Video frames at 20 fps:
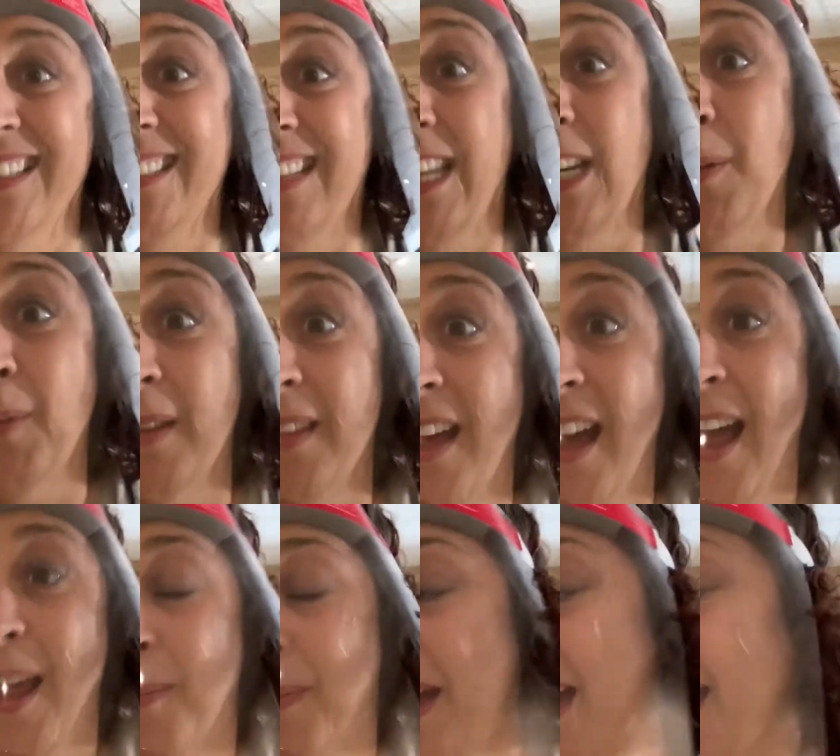center with
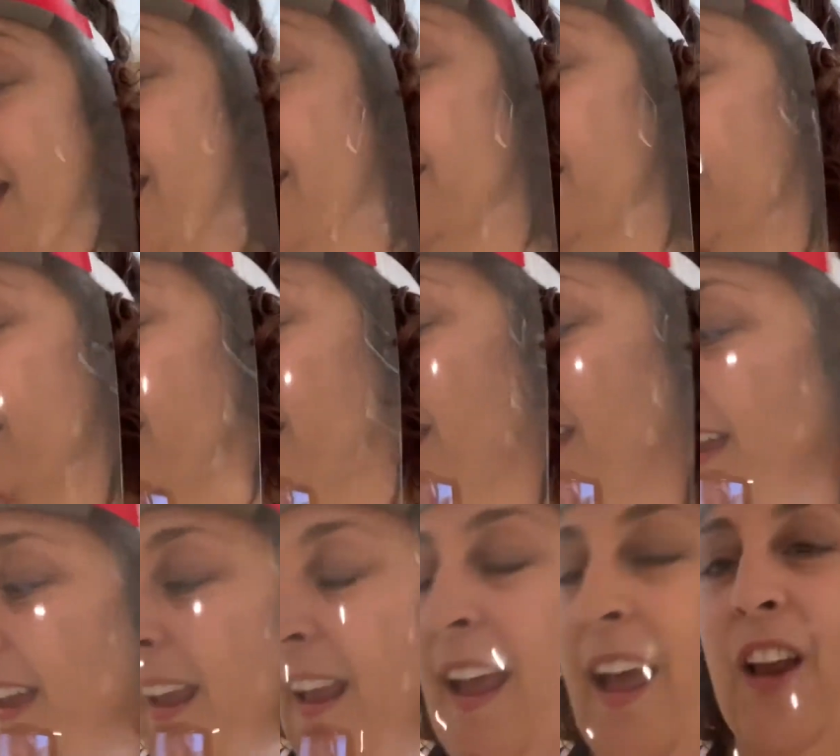iPads,
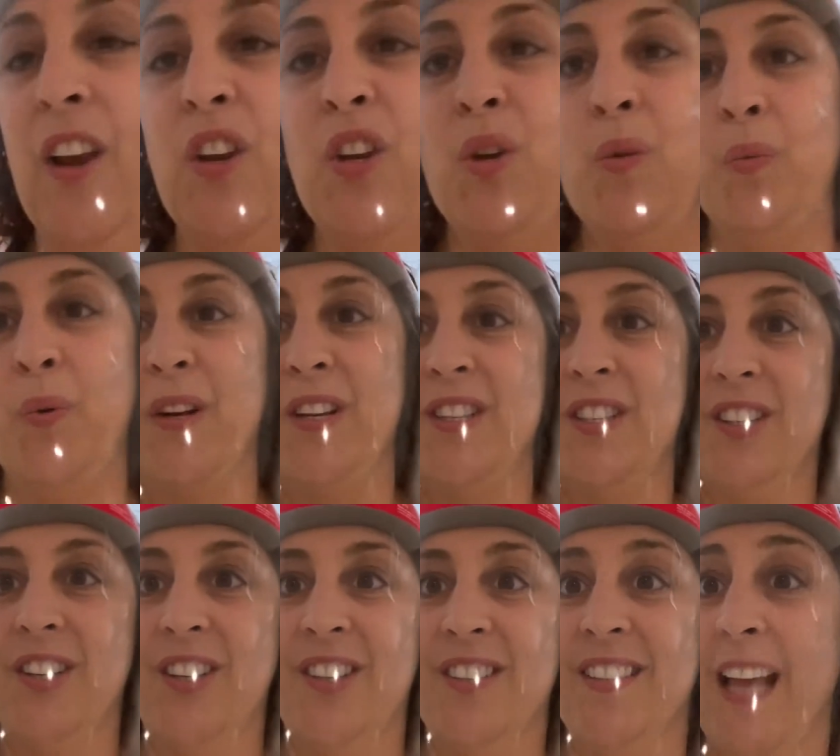and new
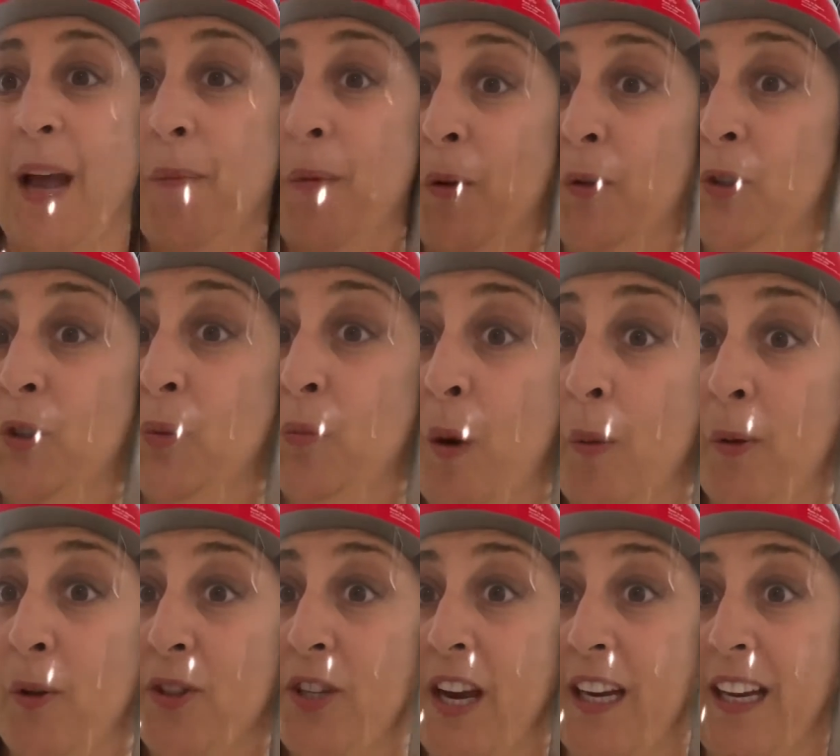printers, and we'll do
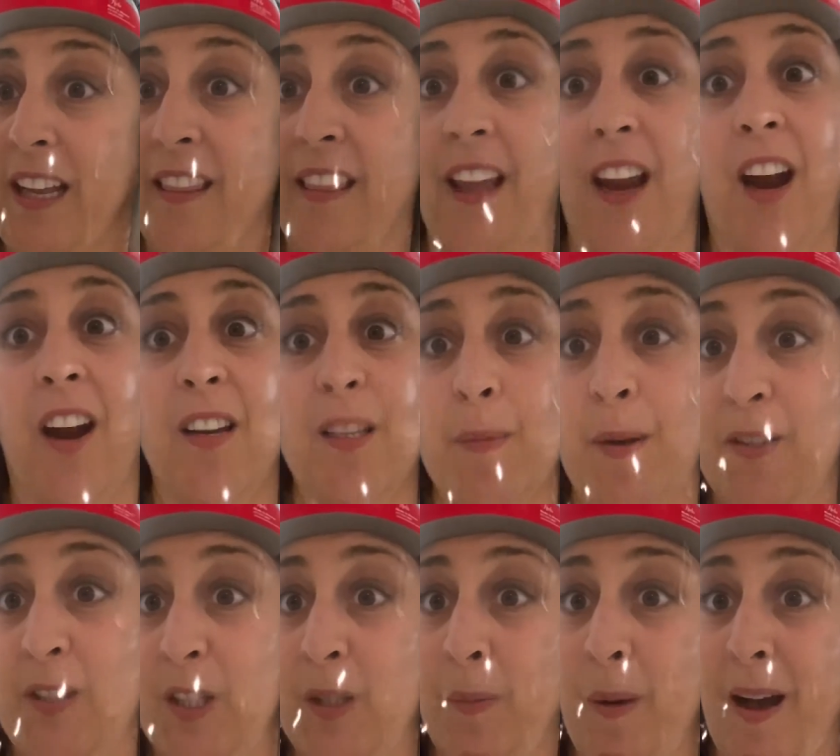mobile check-in there as much
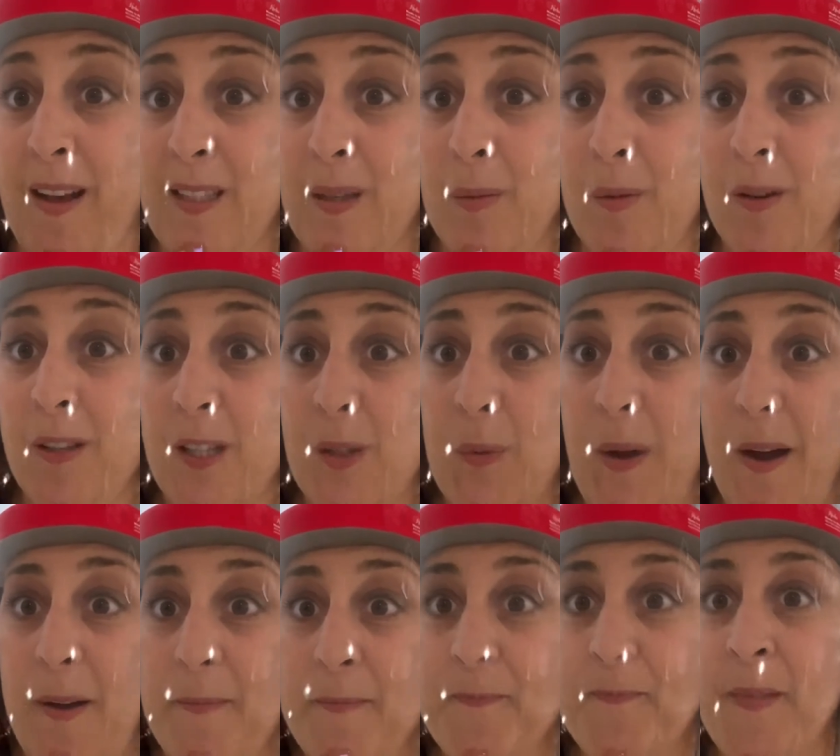as possible as well.